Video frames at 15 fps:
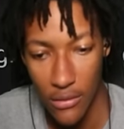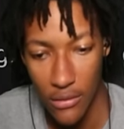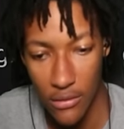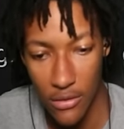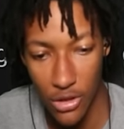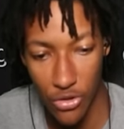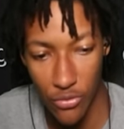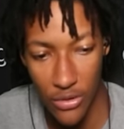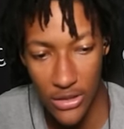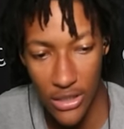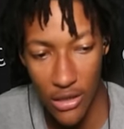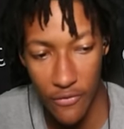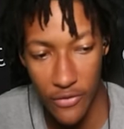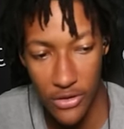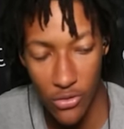The three
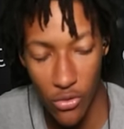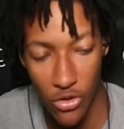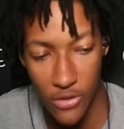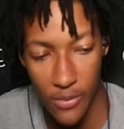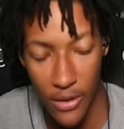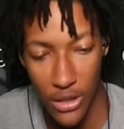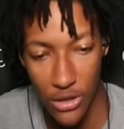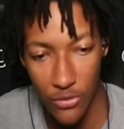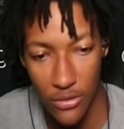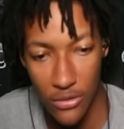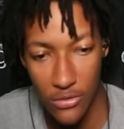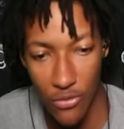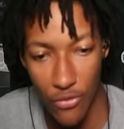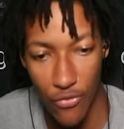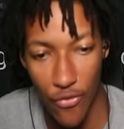televisions correspond to three.
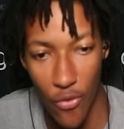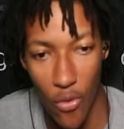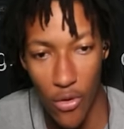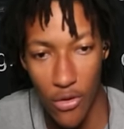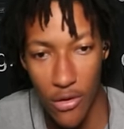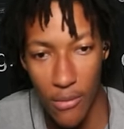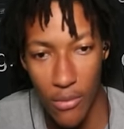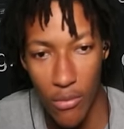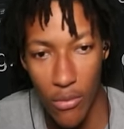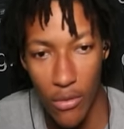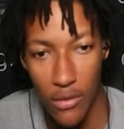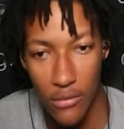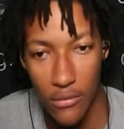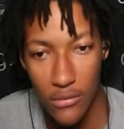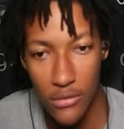So four, number
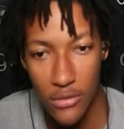one.